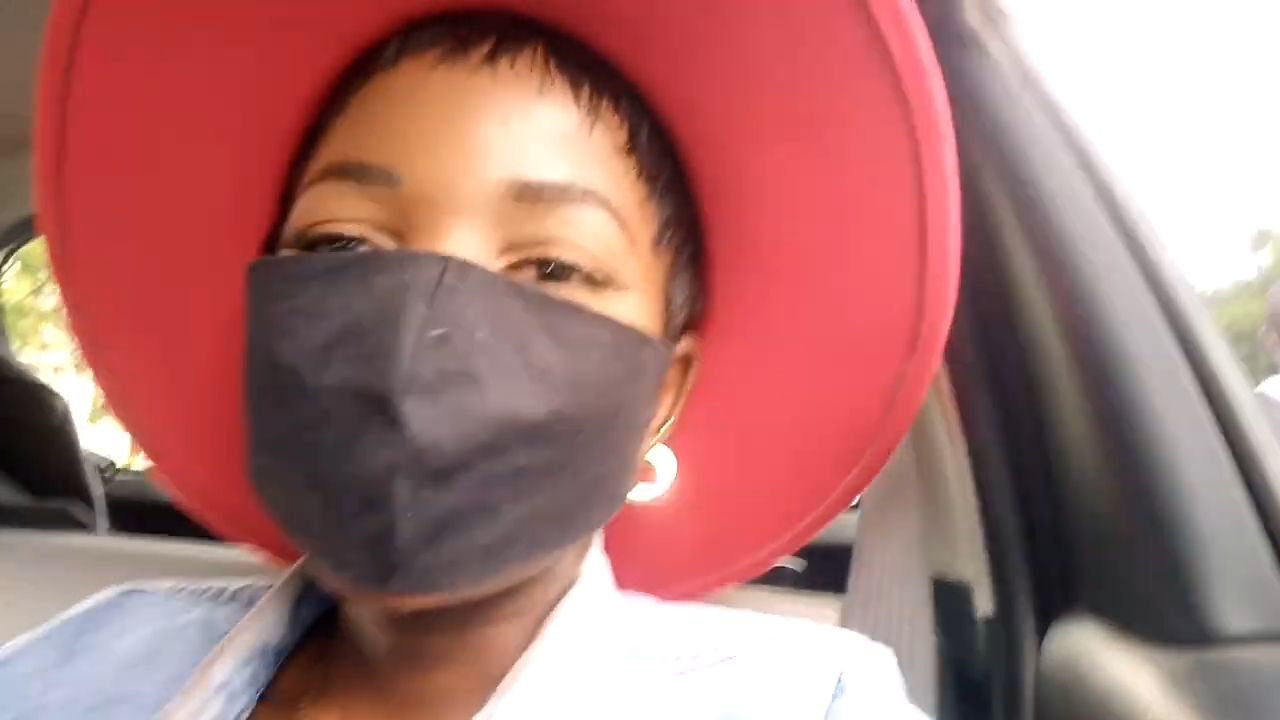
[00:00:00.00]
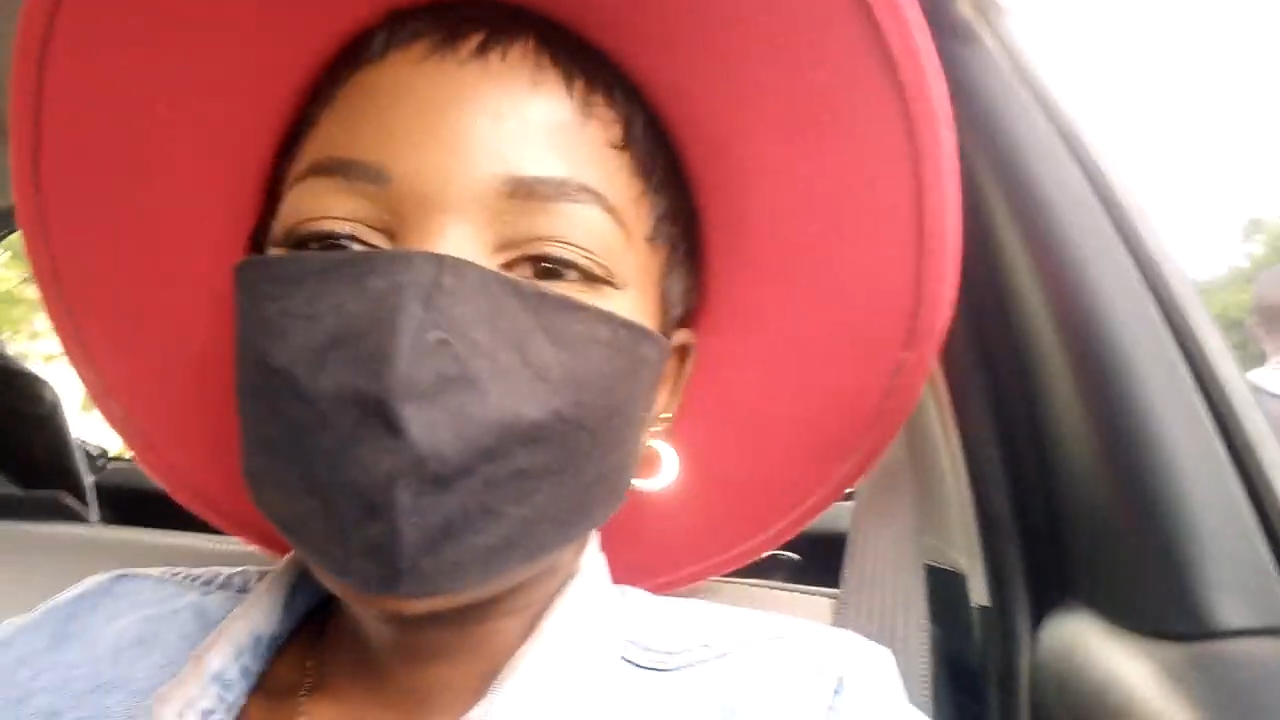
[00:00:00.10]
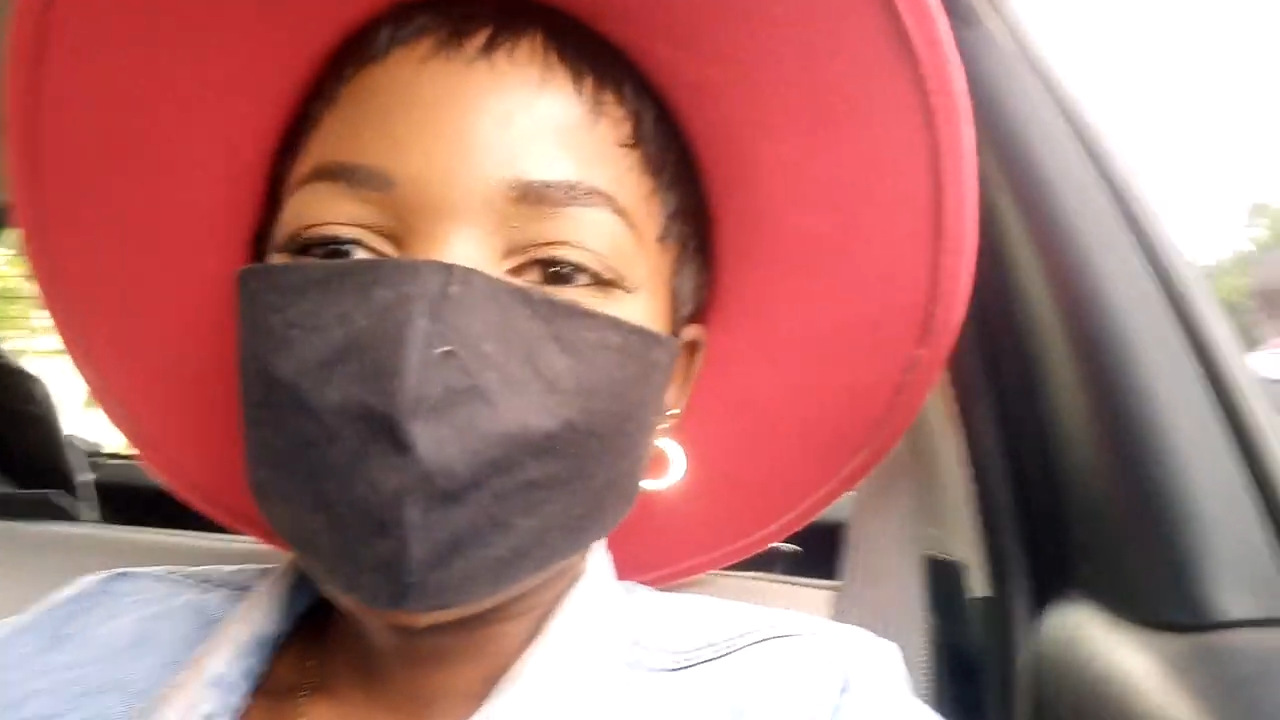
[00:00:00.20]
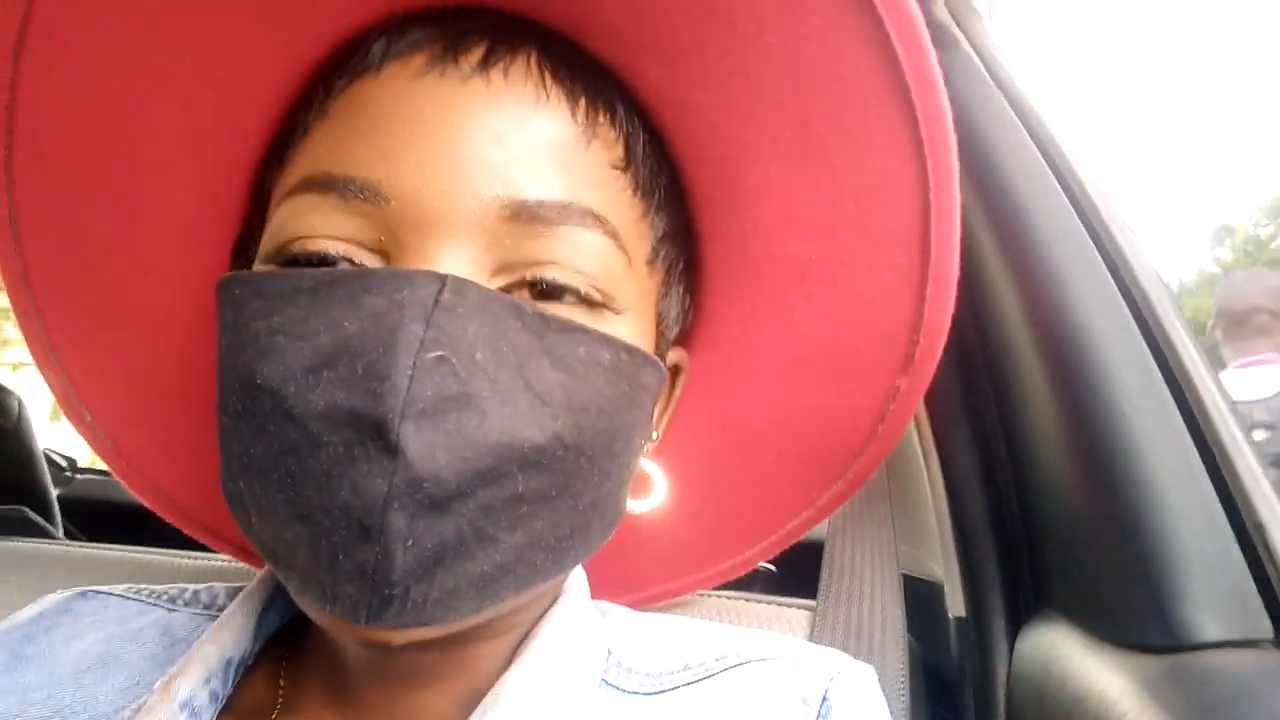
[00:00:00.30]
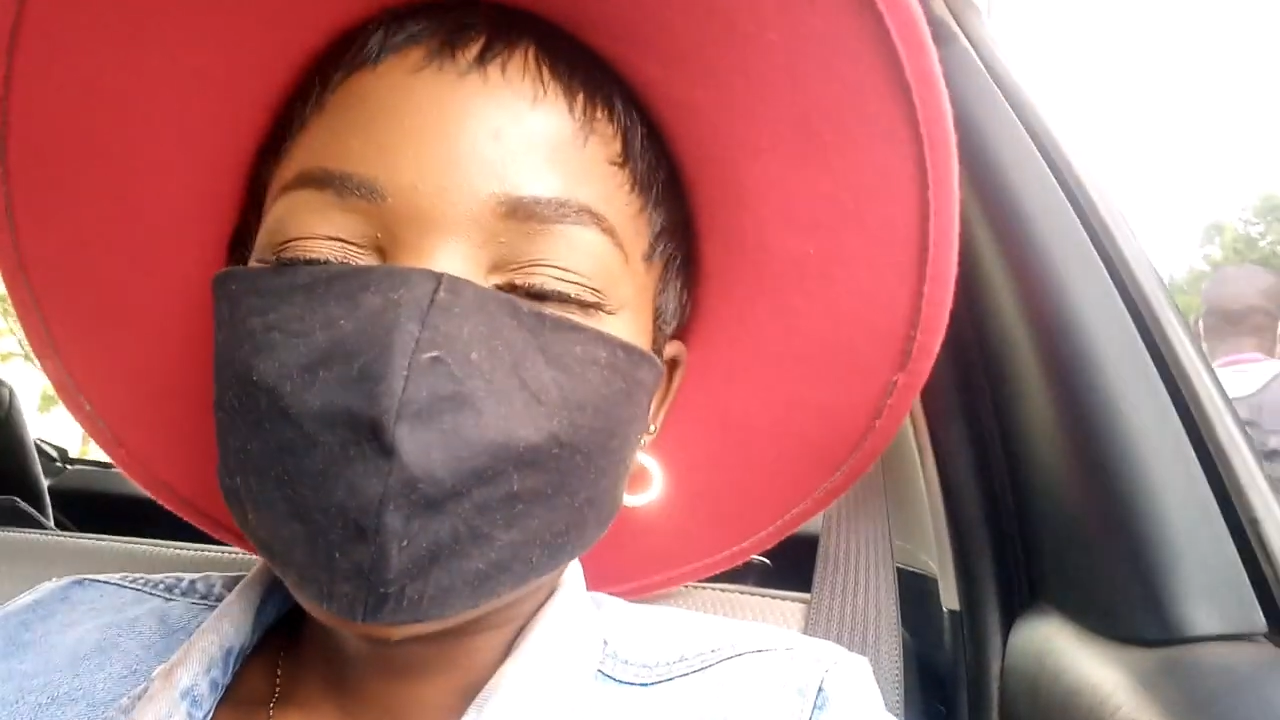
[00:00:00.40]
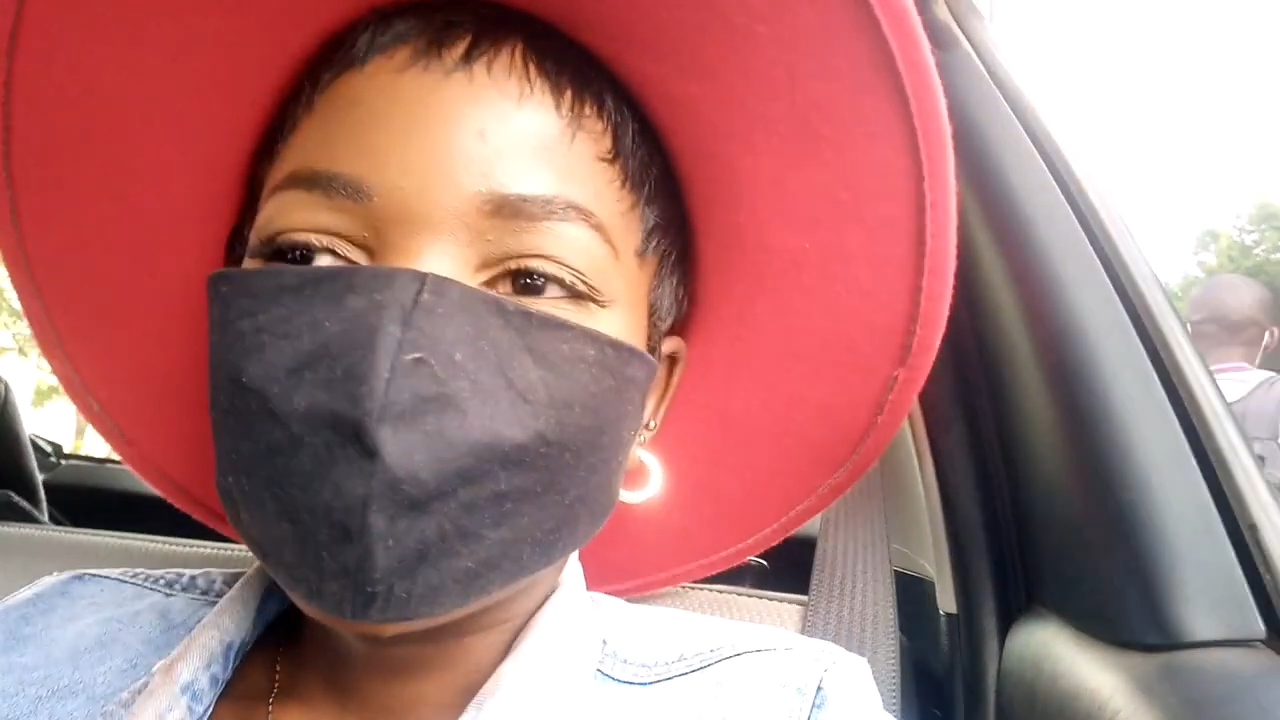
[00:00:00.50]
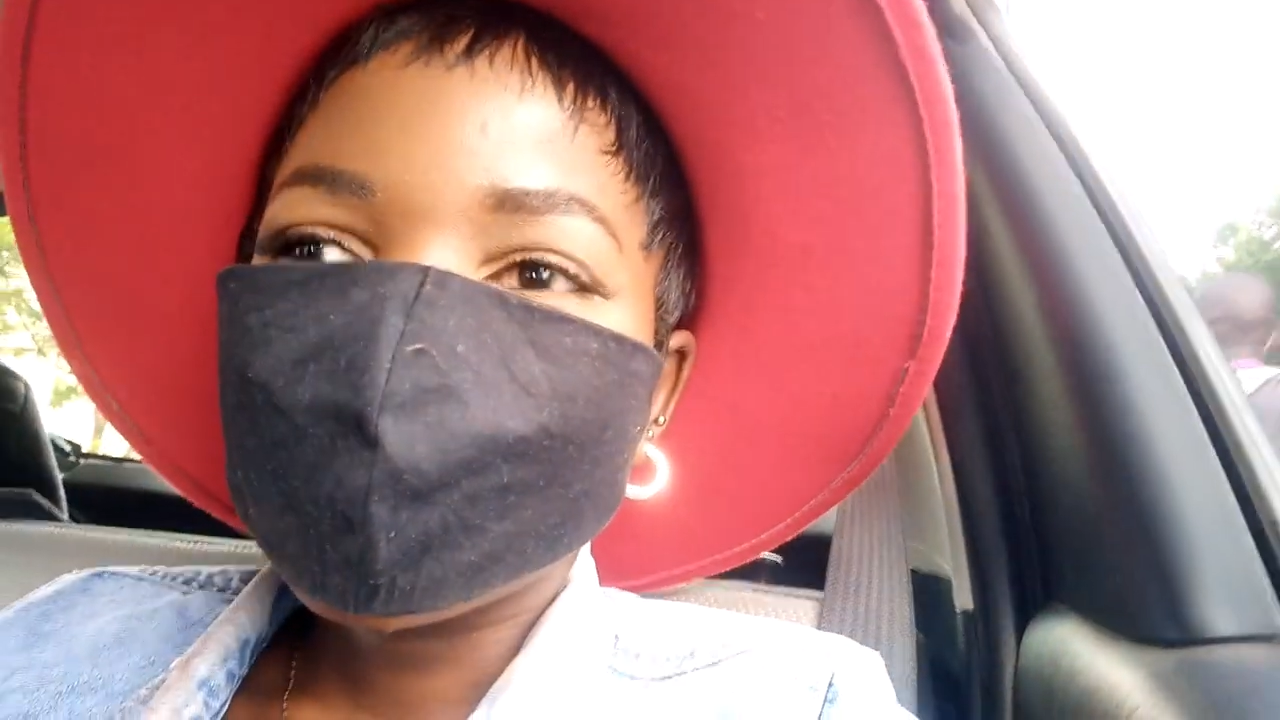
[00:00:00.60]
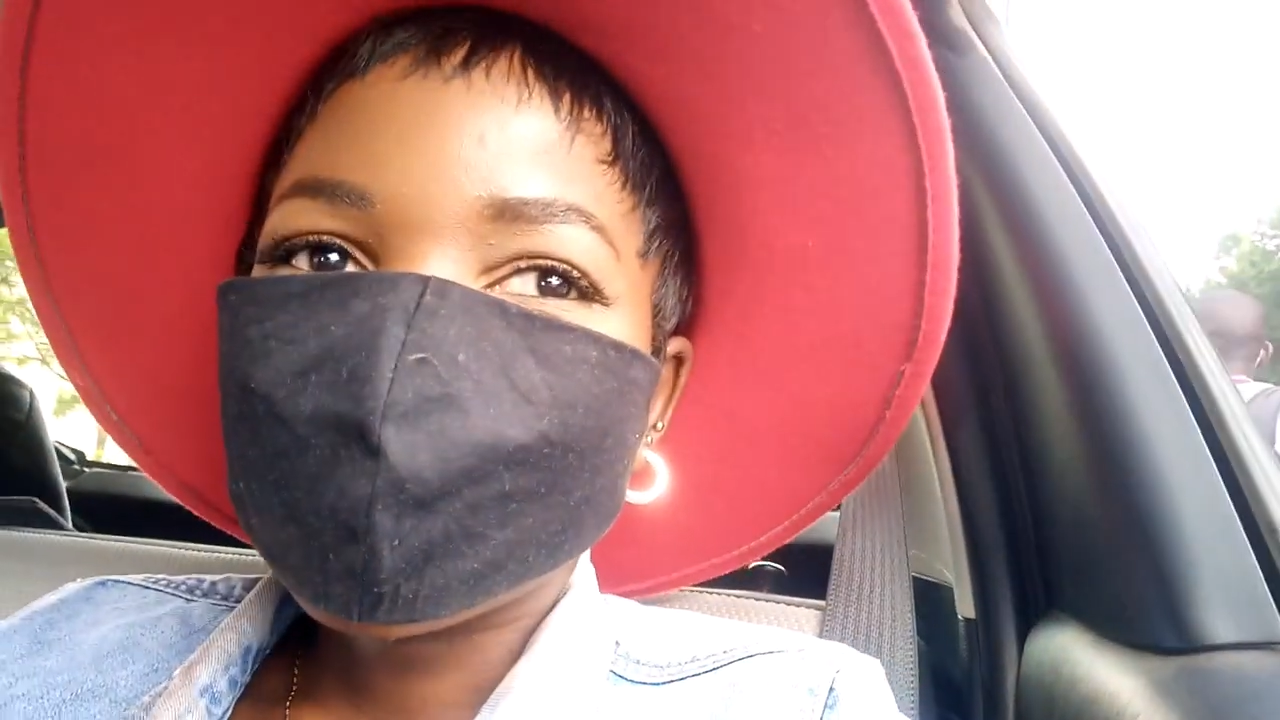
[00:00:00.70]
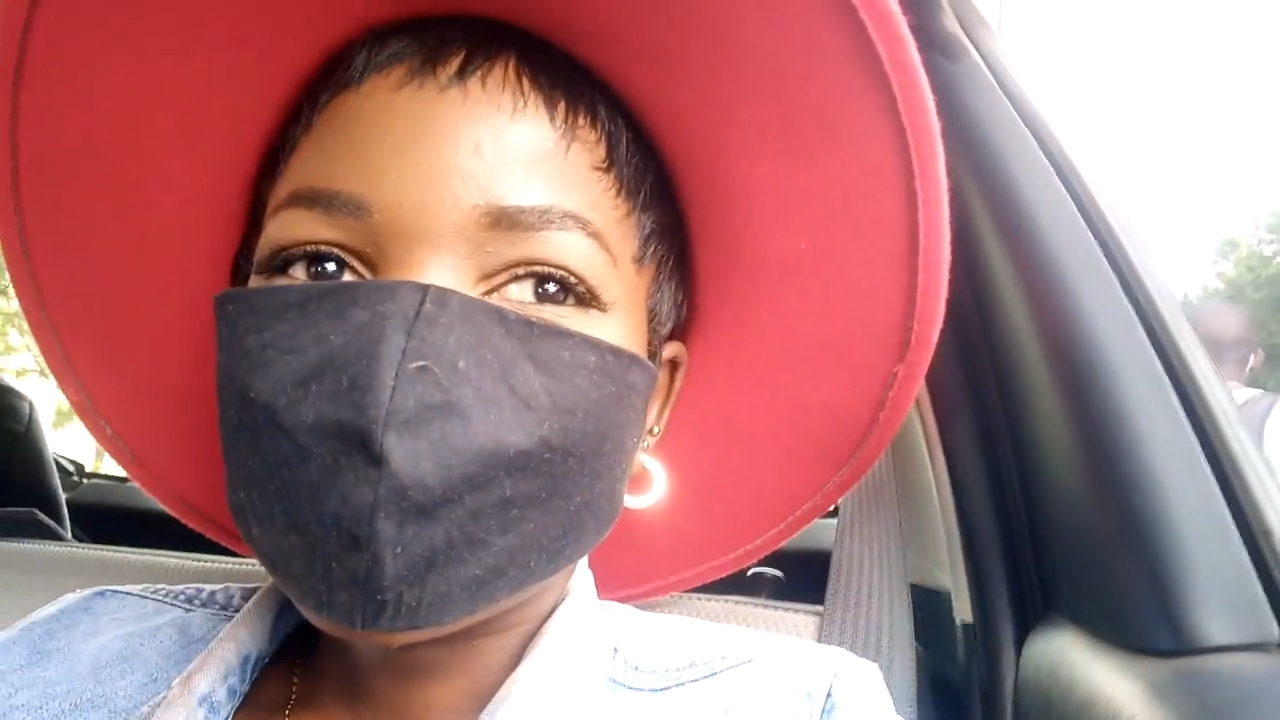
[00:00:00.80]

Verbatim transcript: guys it's